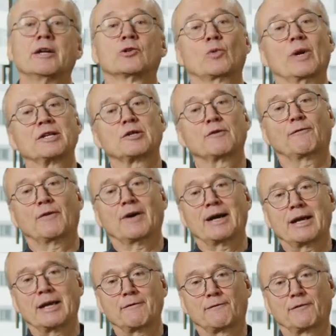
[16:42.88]

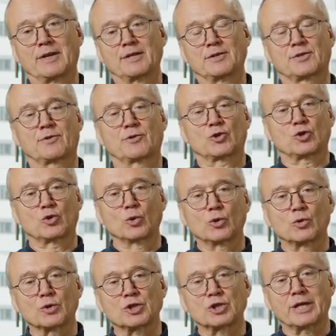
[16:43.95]
25 is the
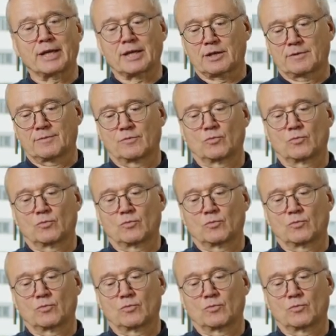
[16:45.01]
synchro check,